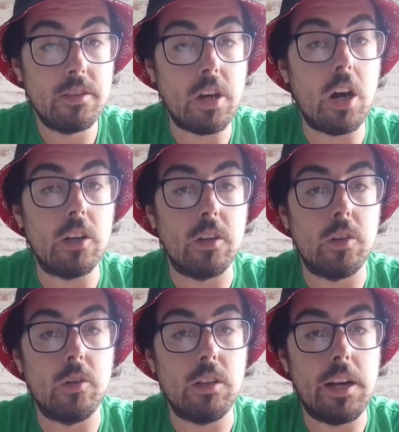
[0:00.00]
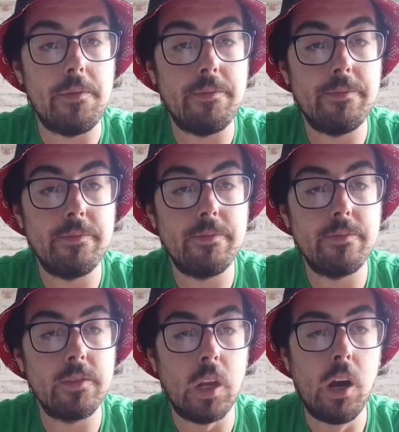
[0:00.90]
dark and cooler.
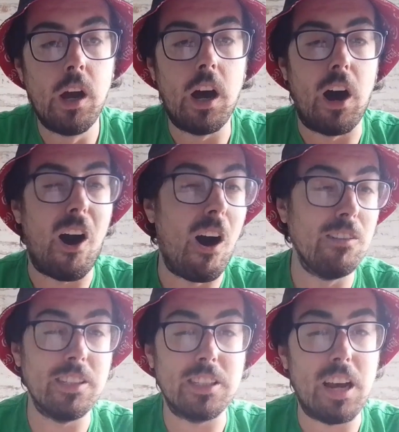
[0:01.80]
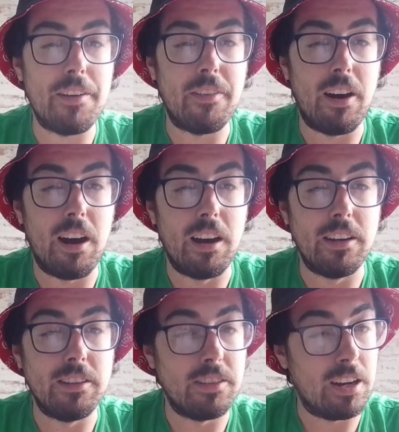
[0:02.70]
On the sci-fi
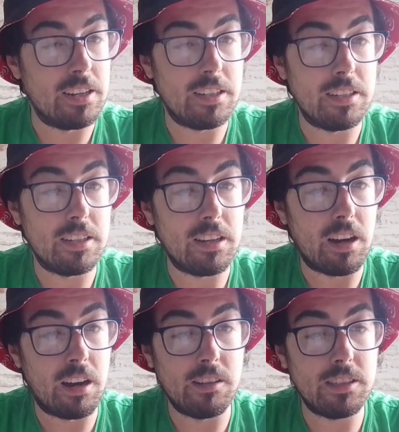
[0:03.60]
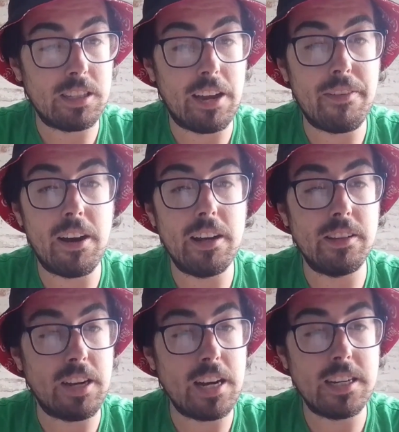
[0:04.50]

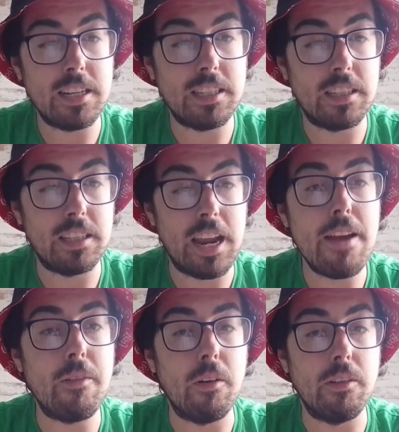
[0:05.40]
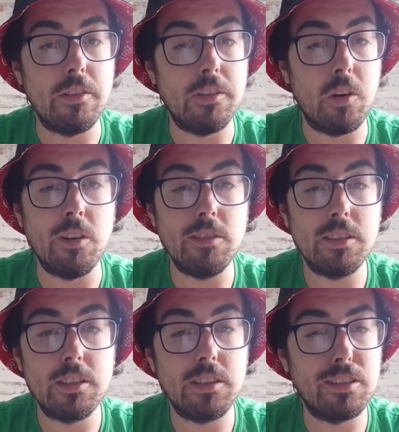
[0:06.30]
the 90s, they
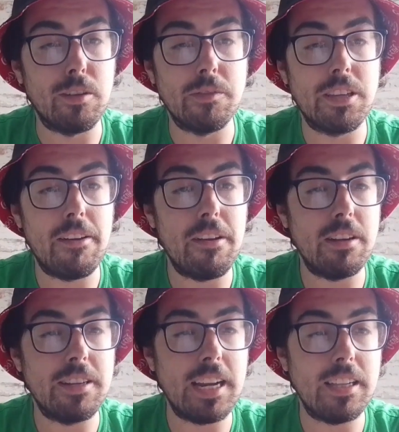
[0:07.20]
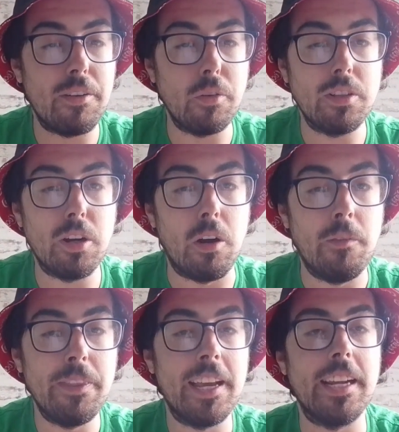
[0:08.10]
was some serious next level stuff.
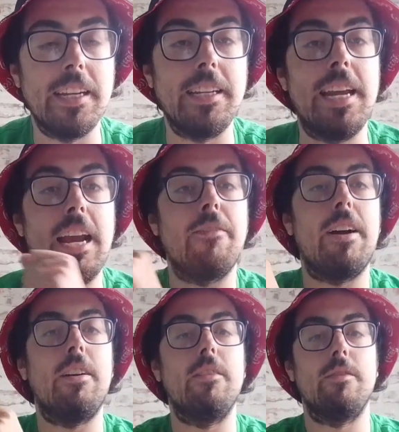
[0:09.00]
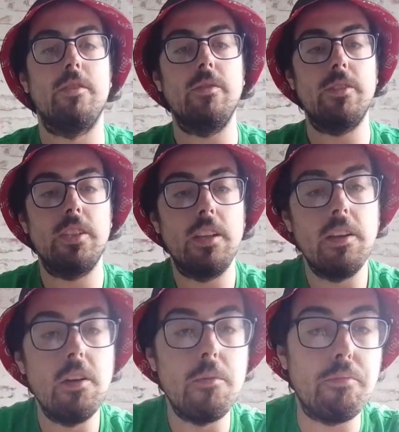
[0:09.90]
The X-Files
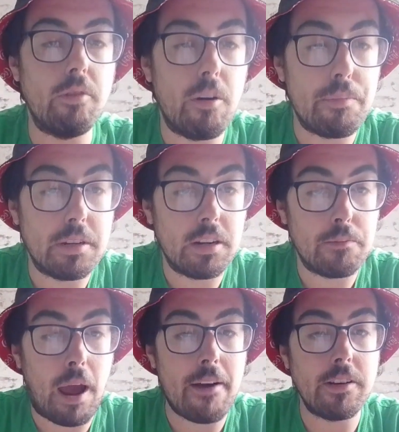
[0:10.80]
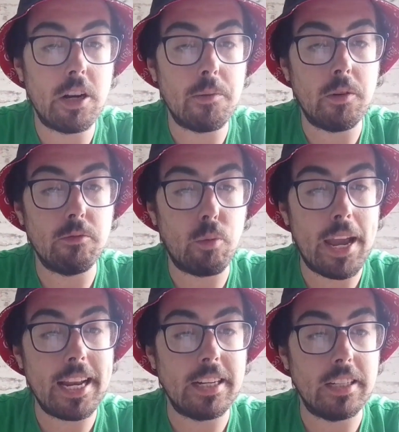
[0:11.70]
brought paranormal
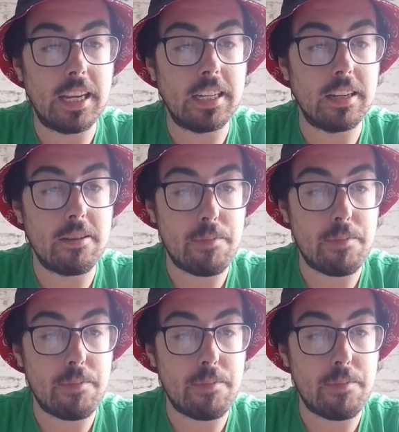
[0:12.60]
weirdness into the